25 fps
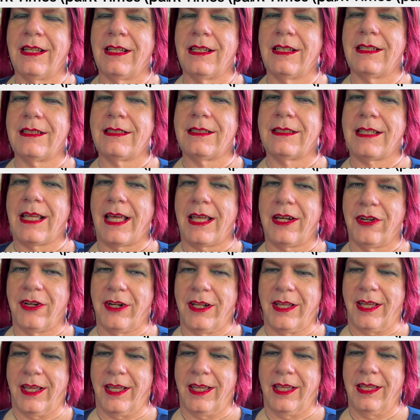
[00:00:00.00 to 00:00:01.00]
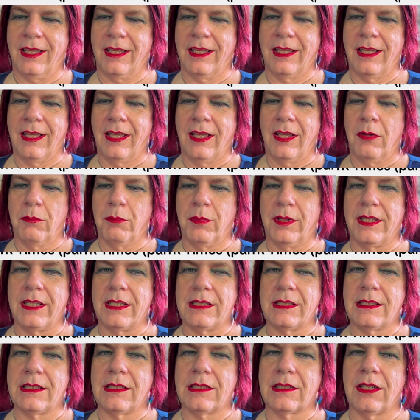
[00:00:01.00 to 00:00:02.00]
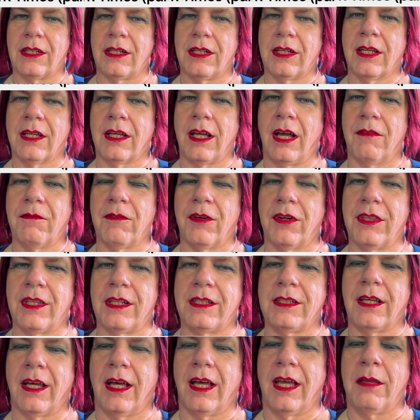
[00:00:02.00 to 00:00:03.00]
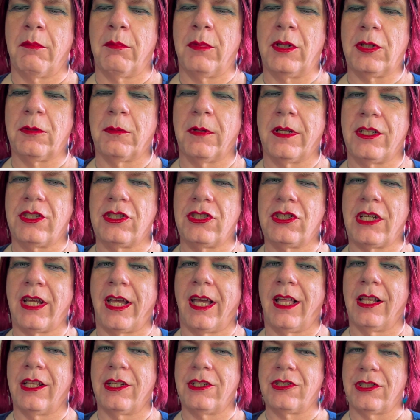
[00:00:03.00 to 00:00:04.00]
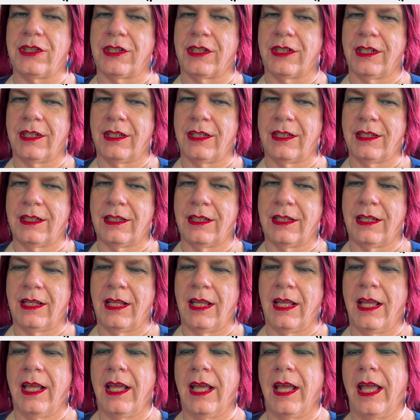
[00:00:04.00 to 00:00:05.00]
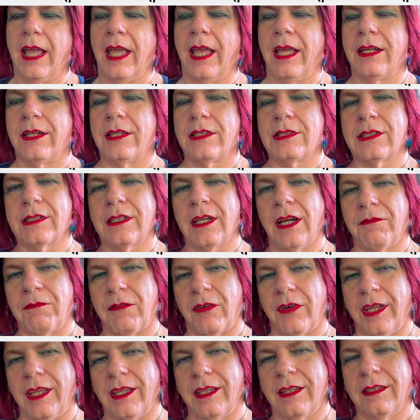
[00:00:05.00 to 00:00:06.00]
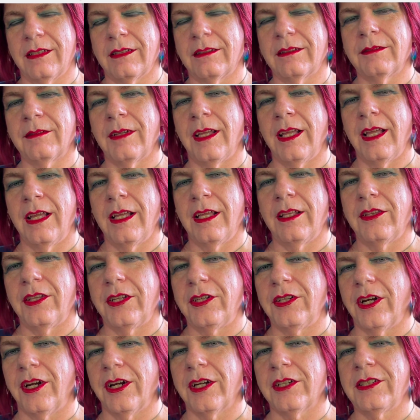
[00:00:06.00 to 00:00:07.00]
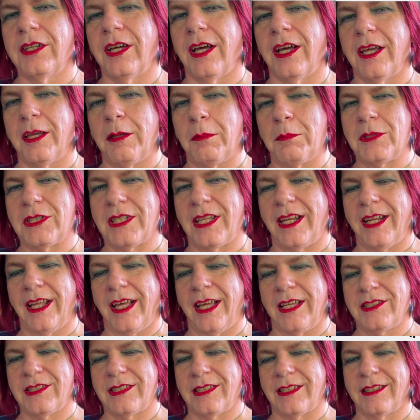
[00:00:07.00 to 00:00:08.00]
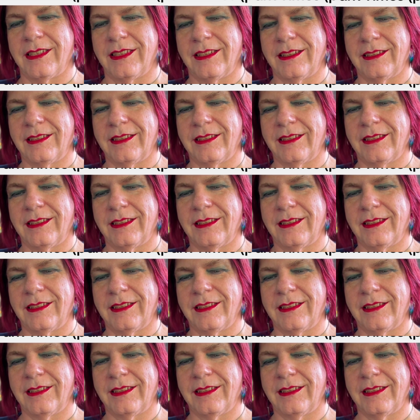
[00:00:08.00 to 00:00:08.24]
Saturday. But this is going to cover the time between Challenger and Discovery, the dark times at NASA.